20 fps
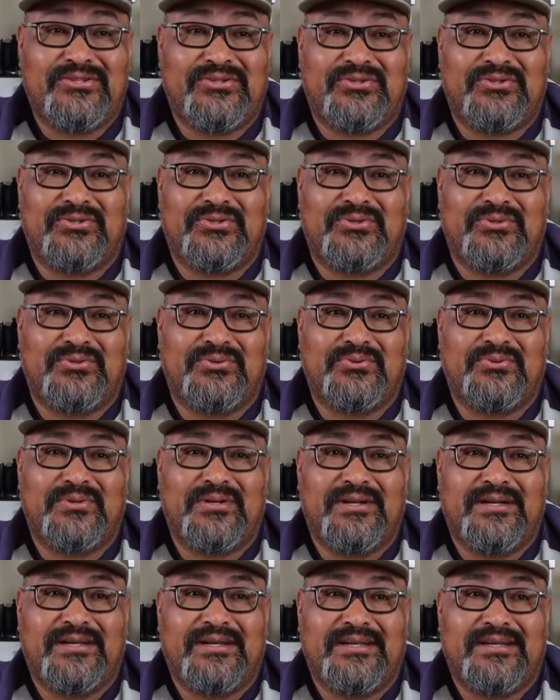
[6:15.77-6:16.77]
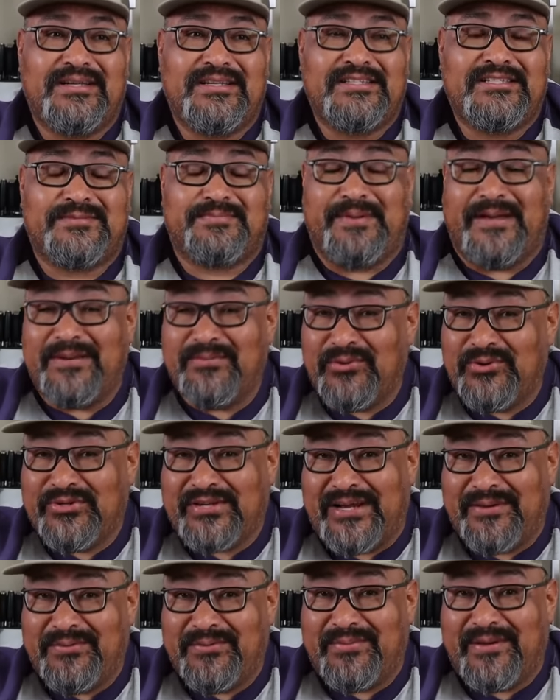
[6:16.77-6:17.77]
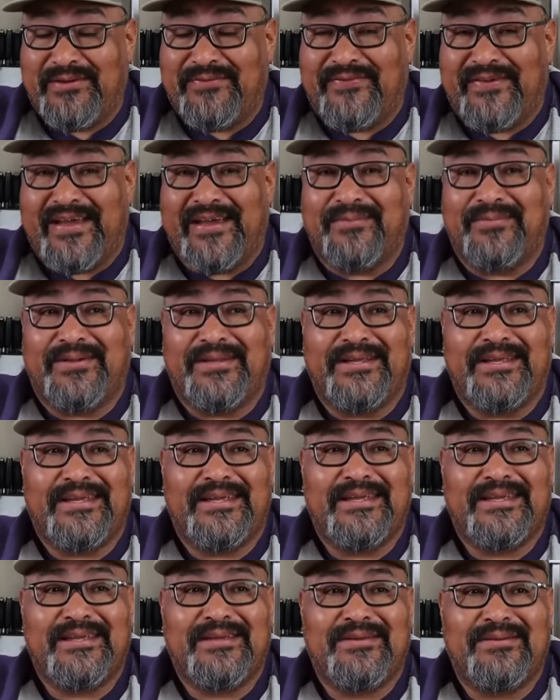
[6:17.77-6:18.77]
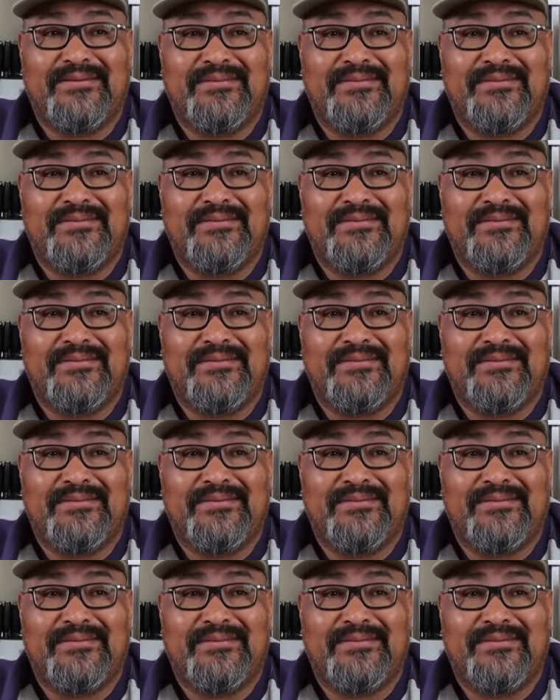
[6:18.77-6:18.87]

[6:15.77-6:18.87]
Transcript: to spend more time with my family,